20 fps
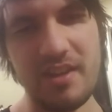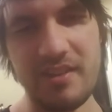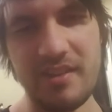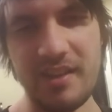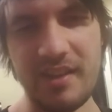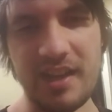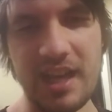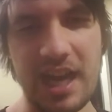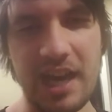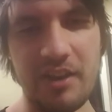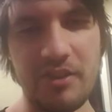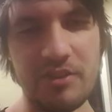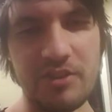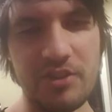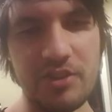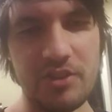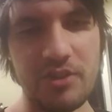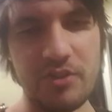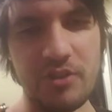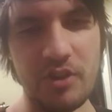then I'll
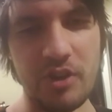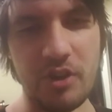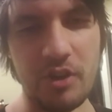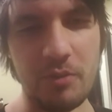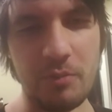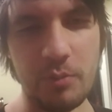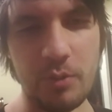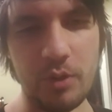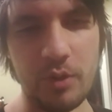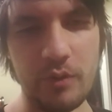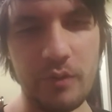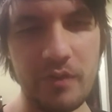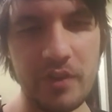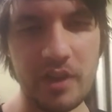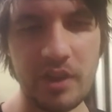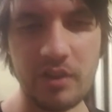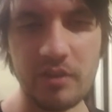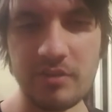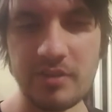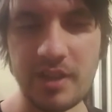do more
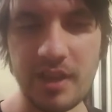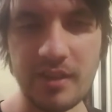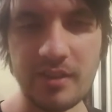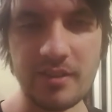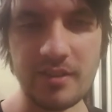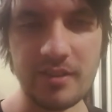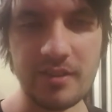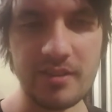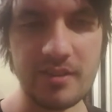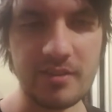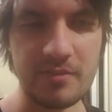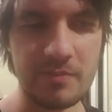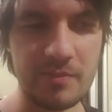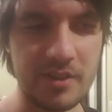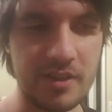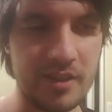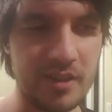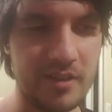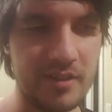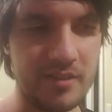videos like this
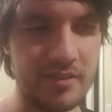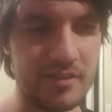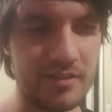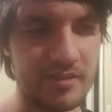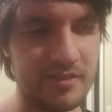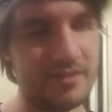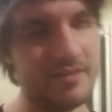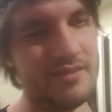because